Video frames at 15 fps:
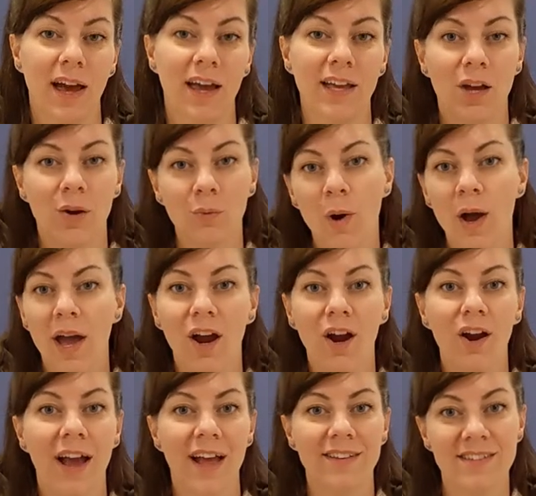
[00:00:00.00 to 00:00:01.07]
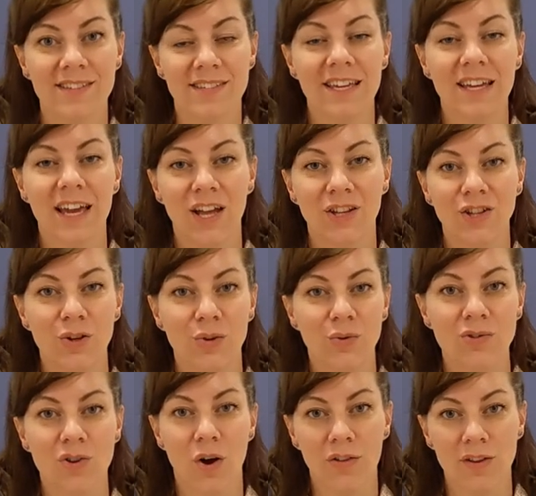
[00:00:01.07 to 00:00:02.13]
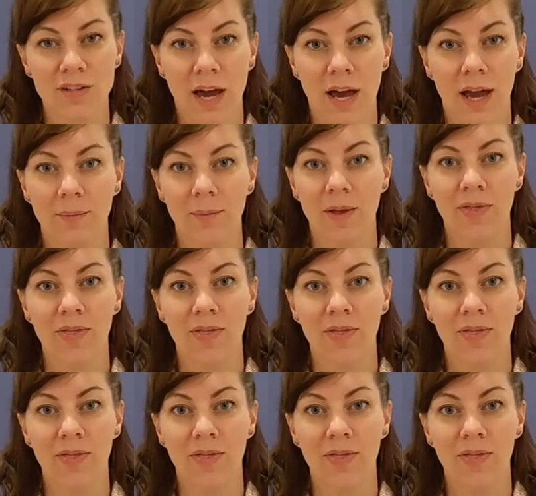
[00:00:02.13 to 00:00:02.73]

I can wear and see and use all the time and